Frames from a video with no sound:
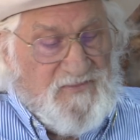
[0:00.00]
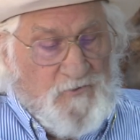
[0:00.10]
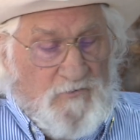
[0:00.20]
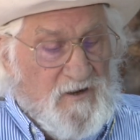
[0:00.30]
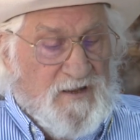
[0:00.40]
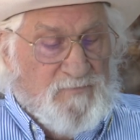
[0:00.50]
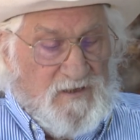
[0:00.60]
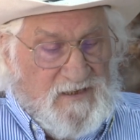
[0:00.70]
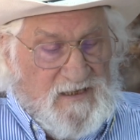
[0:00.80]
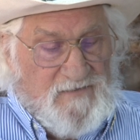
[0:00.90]
thoroughly
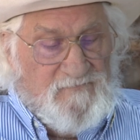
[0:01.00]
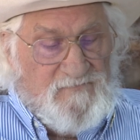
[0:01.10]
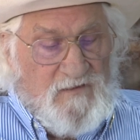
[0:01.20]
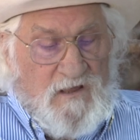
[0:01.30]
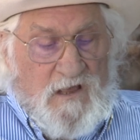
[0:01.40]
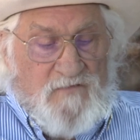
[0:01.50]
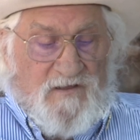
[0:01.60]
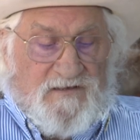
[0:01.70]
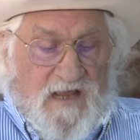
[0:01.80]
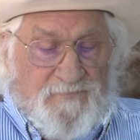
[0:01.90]
believed
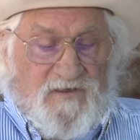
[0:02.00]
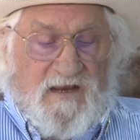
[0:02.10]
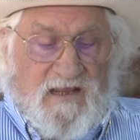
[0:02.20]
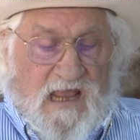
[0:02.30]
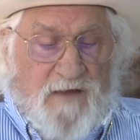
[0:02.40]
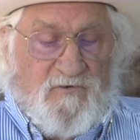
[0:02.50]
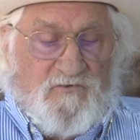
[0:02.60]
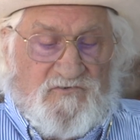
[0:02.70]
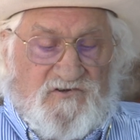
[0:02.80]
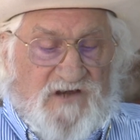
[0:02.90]
that Deputy
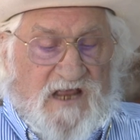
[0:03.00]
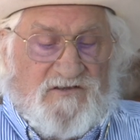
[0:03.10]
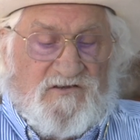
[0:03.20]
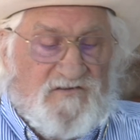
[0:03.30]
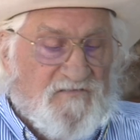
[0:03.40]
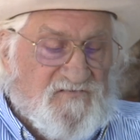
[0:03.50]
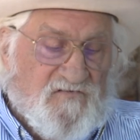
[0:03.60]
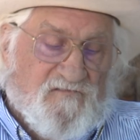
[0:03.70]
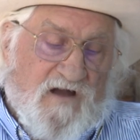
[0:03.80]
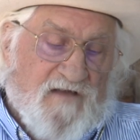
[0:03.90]
Gabriel's chances of
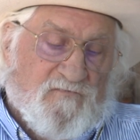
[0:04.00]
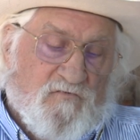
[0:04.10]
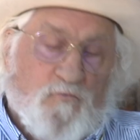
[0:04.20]
survival